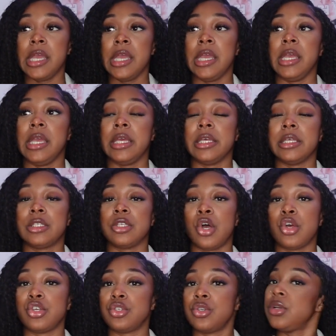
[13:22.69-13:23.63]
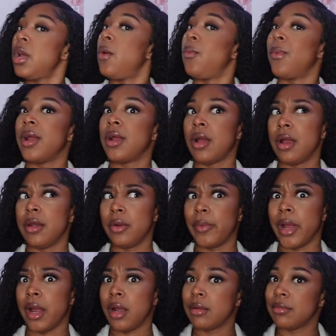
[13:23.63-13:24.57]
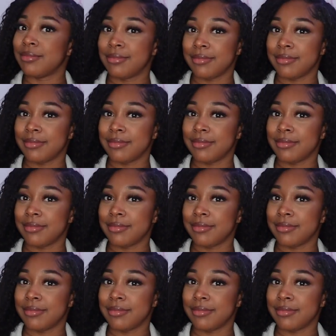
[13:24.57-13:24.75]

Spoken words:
is also not wearing underwear.